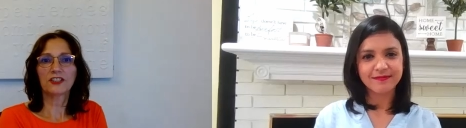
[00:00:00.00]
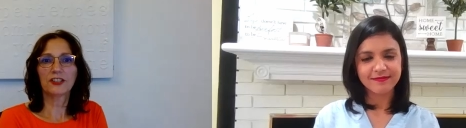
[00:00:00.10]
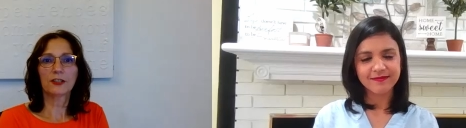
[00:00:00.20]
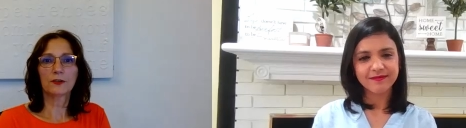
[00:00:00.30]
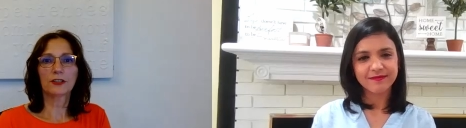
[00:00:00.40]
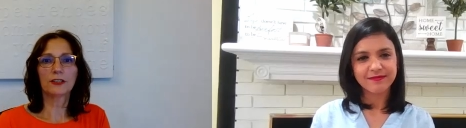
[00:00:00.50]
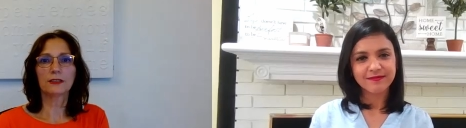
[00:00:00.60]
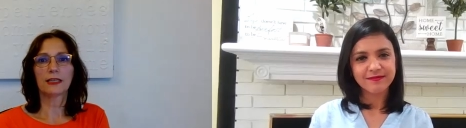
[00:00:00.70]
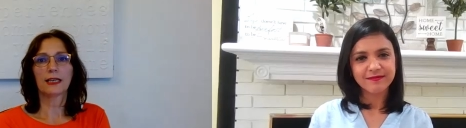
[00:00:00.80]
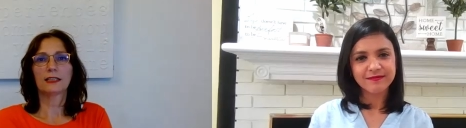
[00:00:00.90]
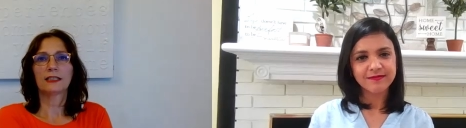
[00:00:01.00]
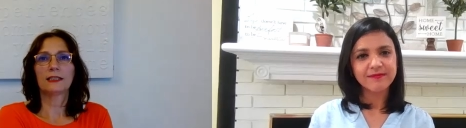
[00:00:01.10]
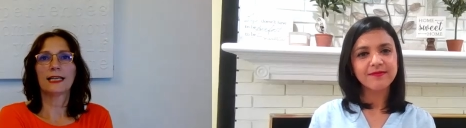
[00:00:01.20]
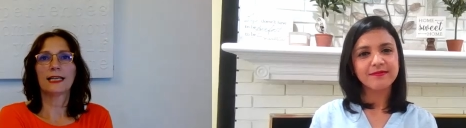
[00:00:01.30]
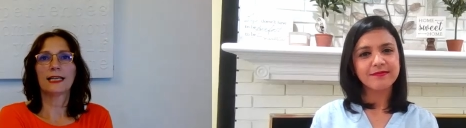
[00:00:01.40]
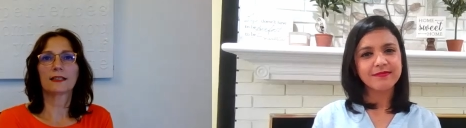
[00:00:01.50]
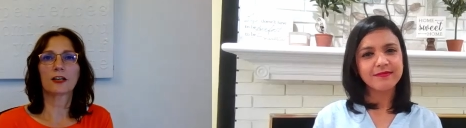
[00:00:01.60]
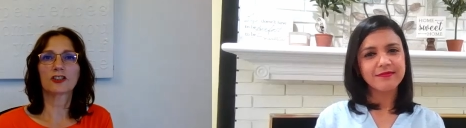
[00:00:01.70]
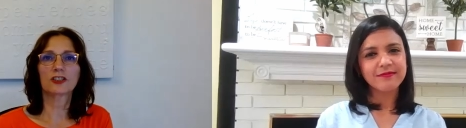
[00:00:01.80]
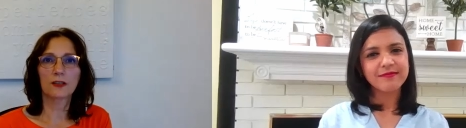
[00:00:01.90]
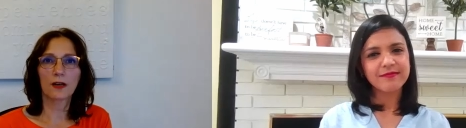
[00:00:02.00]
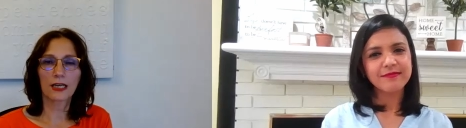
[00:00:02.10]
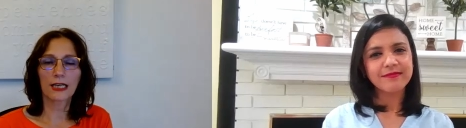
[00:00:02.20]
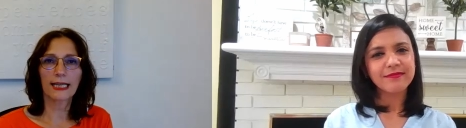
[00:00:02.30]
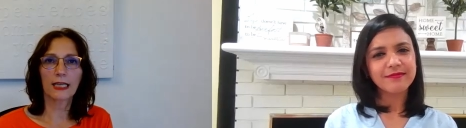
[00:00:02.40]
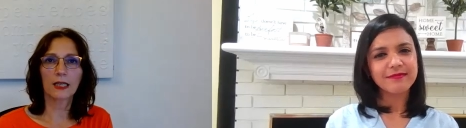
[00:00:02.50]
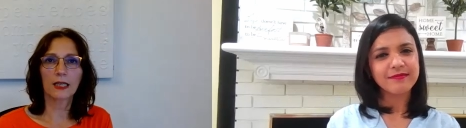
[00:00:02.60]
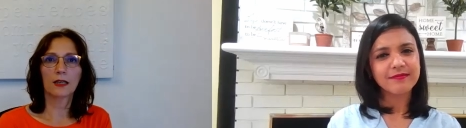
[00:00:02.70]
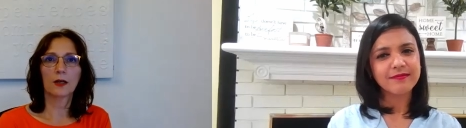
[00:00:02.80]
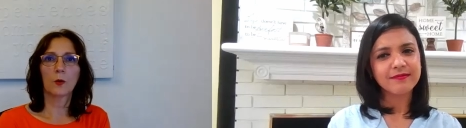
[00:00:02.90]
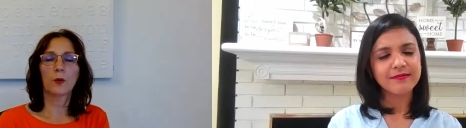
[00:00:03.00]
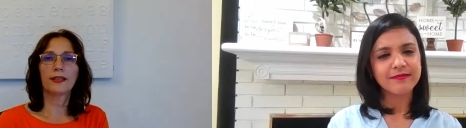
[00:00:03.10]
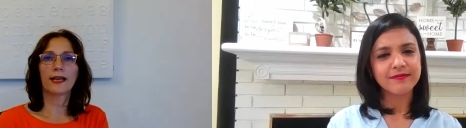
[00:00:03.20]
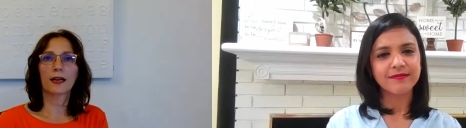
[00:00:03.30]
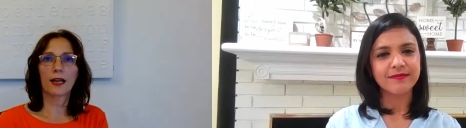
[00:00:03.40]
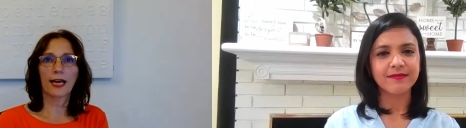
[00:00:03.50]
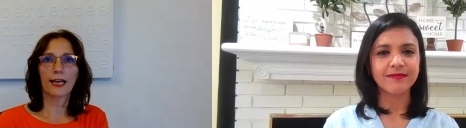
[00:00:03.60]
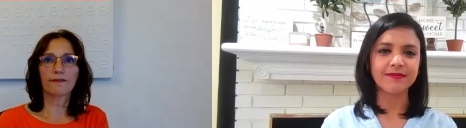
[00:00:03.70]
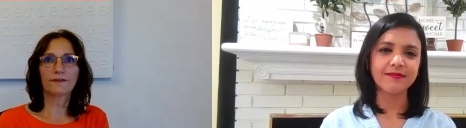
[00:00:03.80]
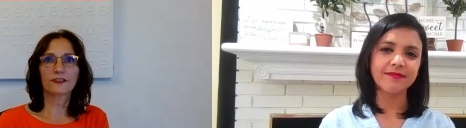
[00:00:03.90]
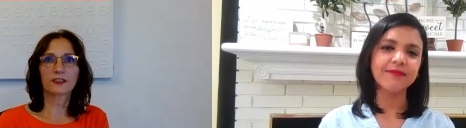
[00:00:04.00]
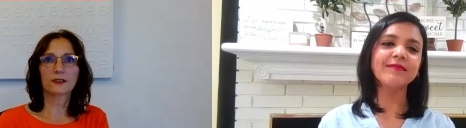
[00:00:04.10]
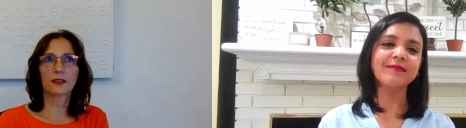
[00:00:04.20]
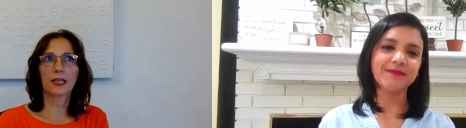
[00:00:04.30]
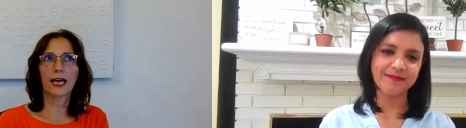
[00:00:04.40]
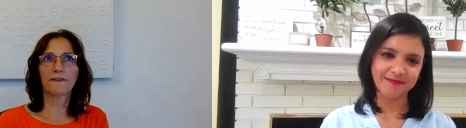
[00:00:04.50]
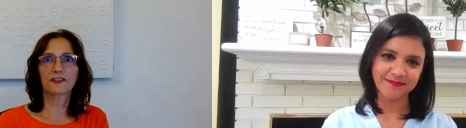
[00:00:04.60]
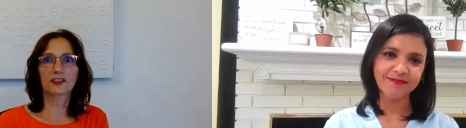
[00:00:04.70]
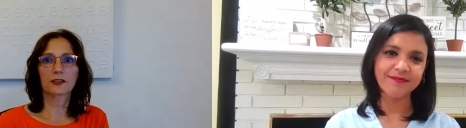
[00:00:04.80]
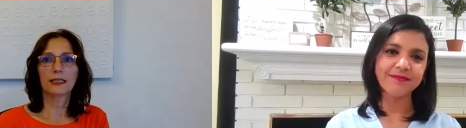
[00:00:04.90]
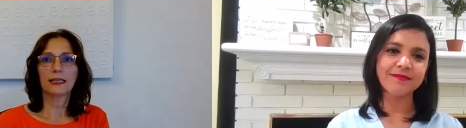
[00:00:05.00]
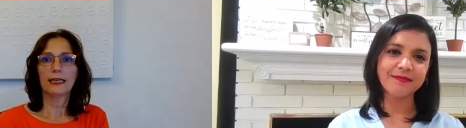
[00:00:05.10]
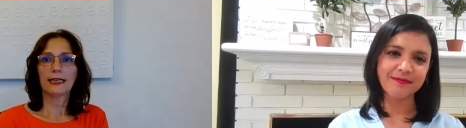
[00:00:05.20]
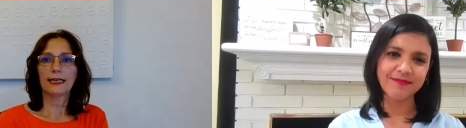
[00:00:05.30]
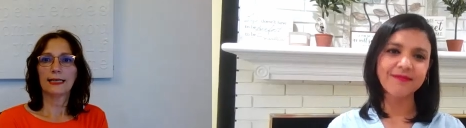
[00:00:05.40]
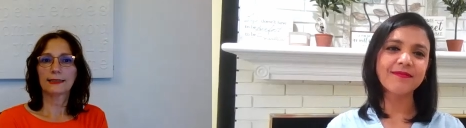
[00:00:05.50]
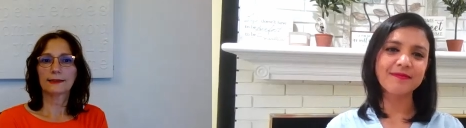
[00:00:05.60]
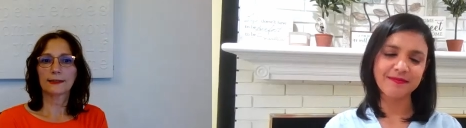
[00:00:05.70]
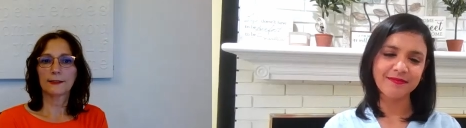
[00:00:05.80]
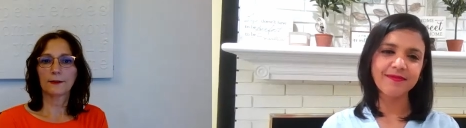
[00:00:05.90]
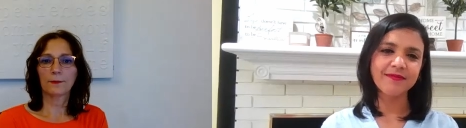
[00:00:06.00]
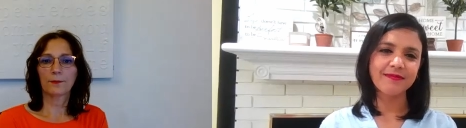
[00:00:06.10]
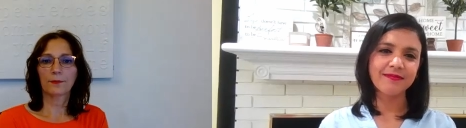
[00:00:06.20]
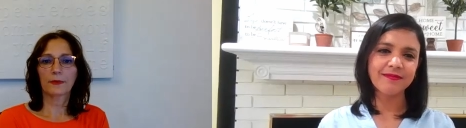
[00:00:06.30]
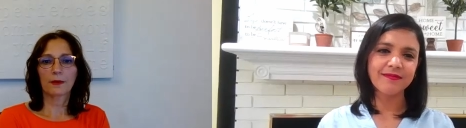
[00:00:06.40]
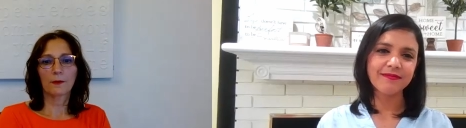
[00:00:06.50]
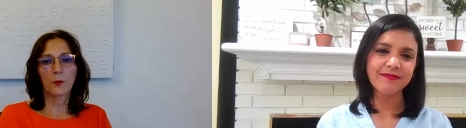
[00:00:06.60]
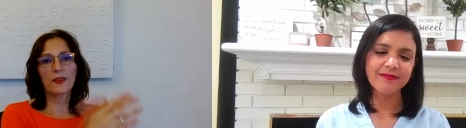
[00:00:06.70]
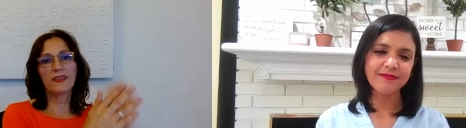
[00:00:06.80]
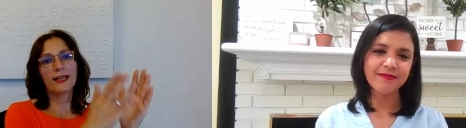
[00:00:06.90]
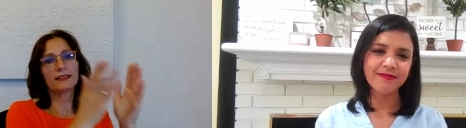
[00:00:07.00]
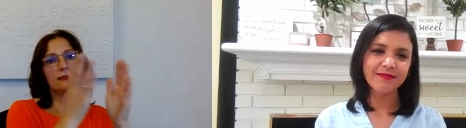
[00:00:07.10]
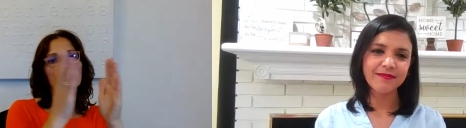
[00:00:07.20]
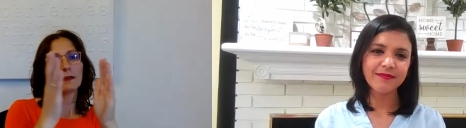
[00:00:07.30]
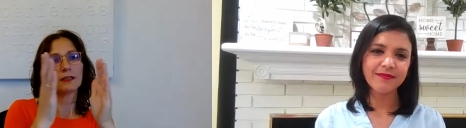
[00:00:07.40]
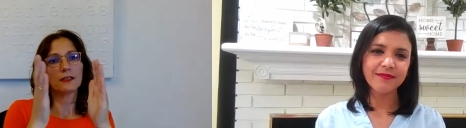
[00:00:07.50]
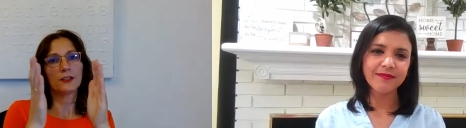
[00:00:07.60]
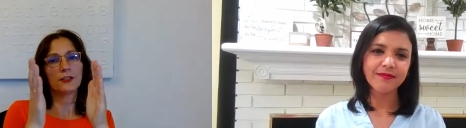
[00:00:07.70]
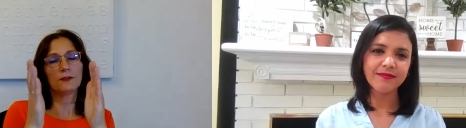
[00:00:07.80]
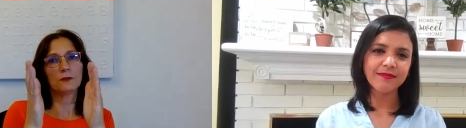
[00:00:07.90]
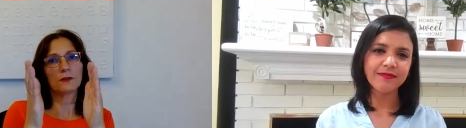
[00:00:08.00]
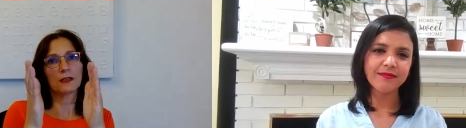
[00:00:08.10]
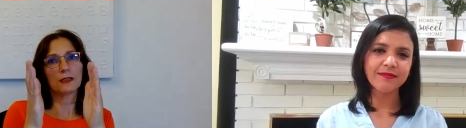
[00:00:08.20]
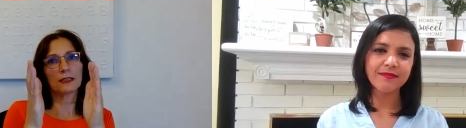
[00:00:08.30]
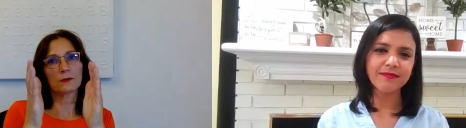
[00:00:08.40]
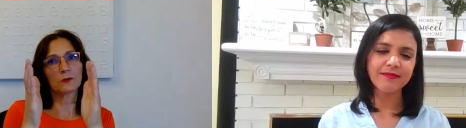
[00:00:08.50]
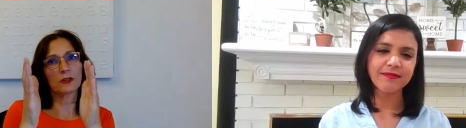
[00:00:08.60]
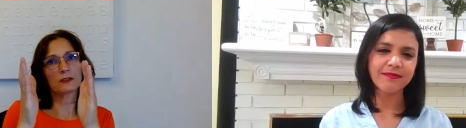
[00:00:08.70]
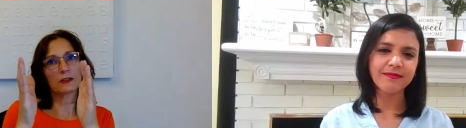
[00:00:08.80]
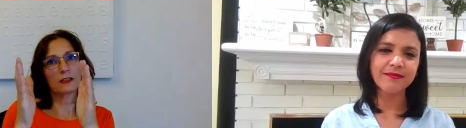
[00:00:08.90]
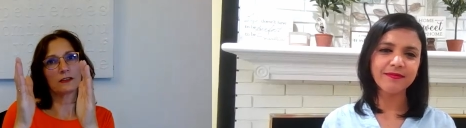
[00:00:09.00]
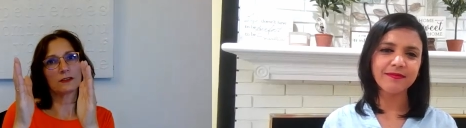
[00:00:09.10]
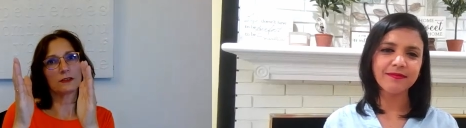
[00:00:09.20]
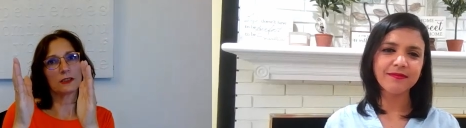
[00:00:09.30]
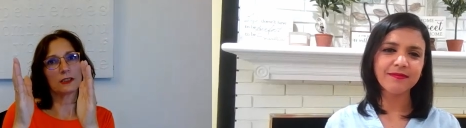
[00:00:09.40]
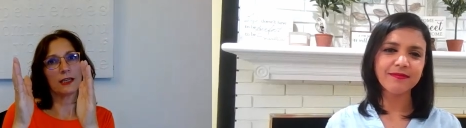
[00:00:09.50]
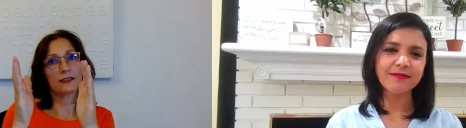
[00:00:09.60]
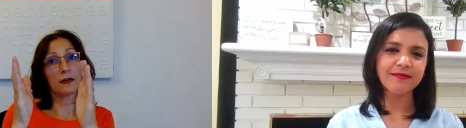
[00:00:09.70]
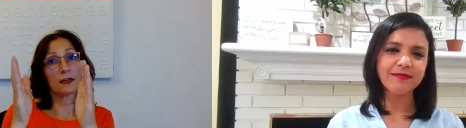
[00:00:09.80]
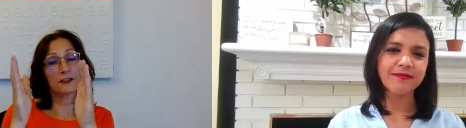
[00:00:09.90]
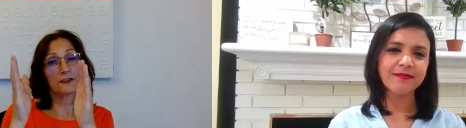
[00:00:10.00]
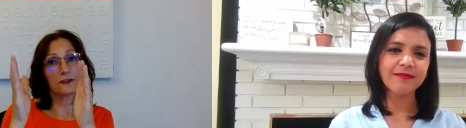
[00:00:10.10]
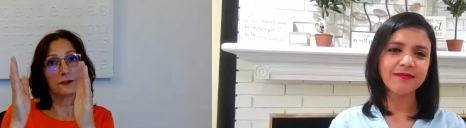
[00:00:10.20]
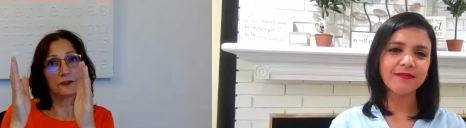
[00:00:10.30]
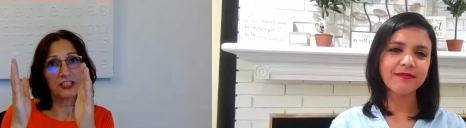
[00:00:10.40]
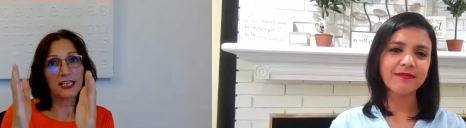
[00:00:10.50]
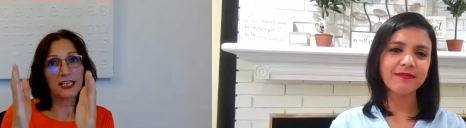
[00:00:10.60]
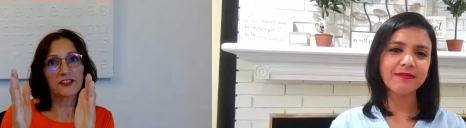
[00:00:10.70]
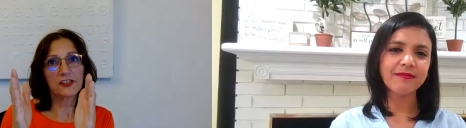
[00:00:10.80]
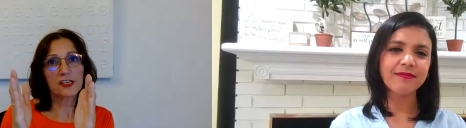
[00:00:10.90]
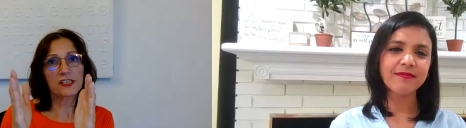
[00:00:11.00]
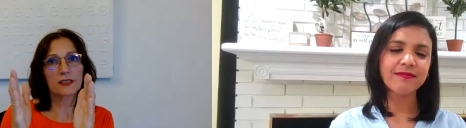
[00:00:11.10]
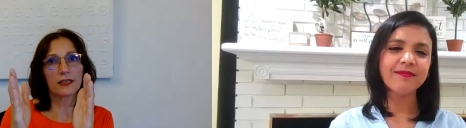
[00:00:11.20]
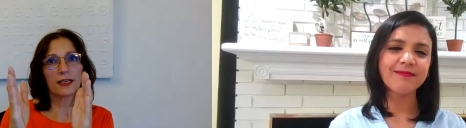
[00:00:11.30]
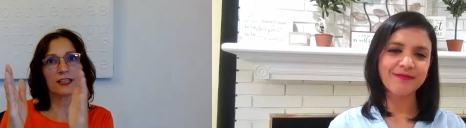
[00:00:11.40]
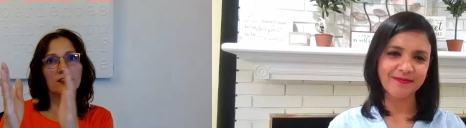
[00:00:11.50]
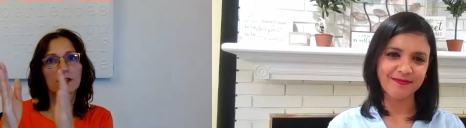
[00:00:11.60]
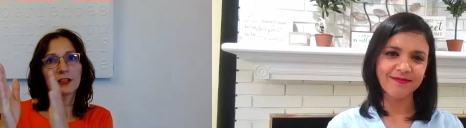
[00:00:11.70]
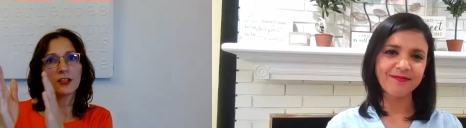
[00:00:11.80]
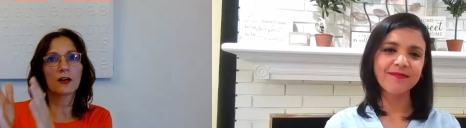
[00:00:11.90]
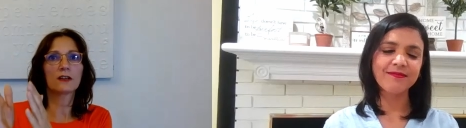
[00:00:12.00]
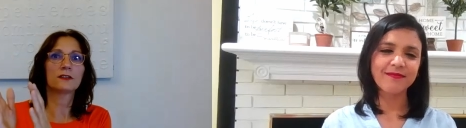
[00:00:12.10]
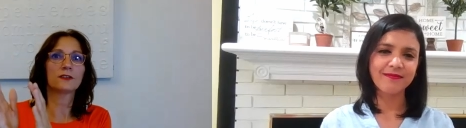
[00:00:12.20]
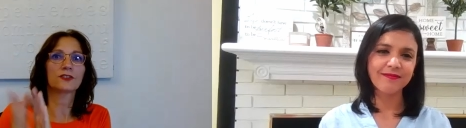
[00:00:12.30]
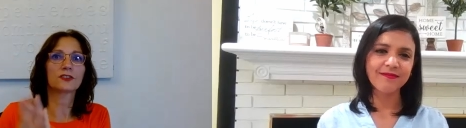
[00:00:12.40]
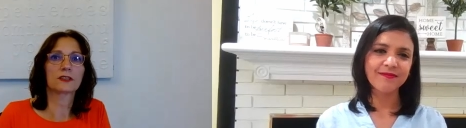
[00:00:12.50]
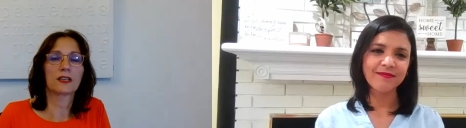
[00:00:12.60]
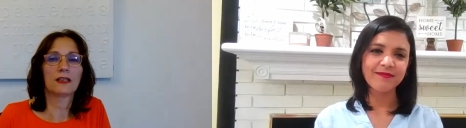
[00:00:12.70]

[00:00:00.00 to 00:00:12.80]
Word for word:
Speaker 1: children that are struggling with their lives, lives, and um, with that, you it it it it are teenagers and young adults,